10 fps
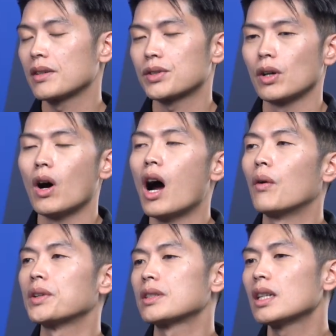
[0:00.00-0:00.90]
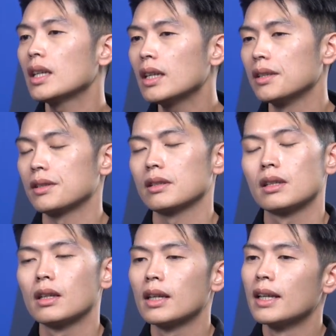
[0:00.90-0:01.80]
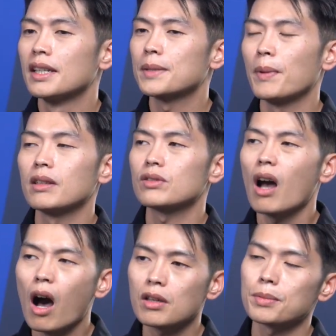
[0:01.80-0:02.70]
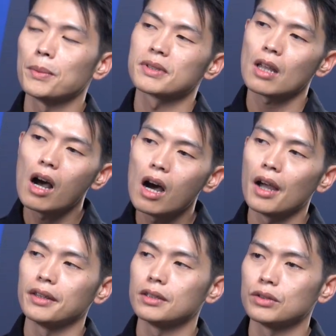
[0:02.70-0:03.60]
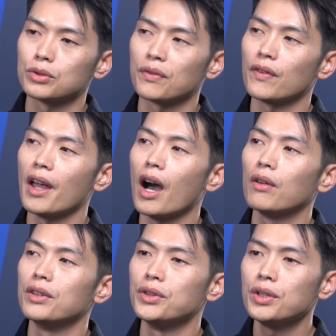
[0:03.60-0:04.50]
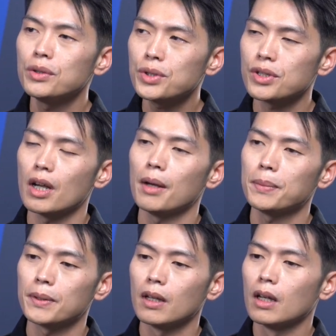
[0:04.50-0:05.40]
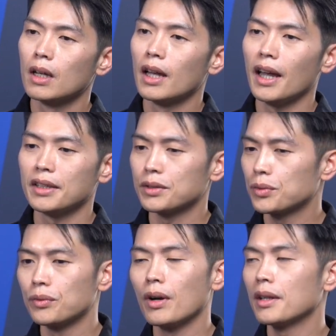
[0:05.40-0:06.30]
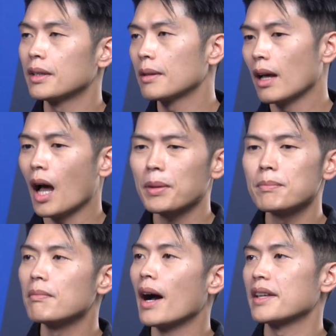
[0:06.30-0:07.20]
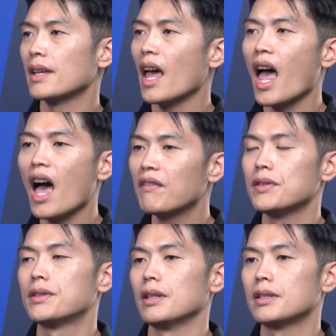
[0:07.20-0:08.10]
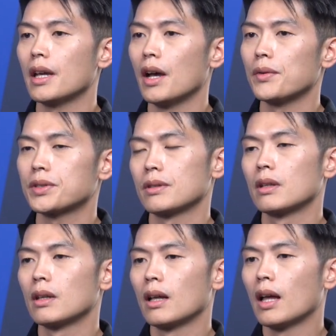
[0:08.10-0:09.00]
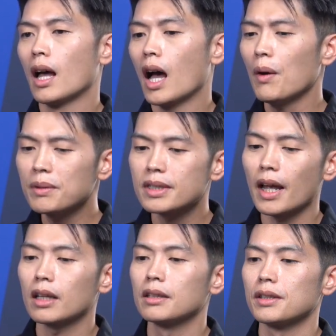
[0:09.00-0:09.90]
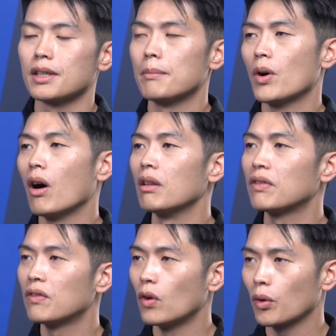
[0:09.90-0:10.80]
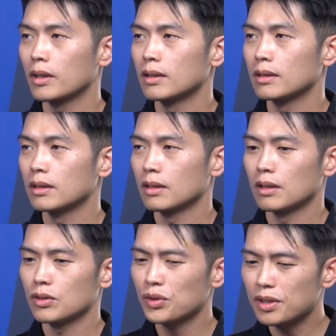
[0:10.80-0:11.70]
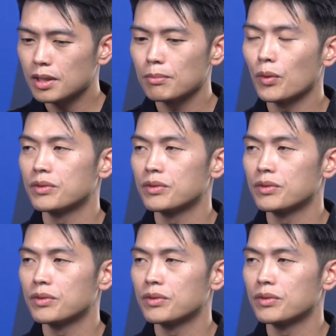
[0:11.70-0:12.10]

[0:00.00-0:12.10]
So our team spent tons of time to find out the new shape and to optimize every details. I want to take the example on the fork. Just a small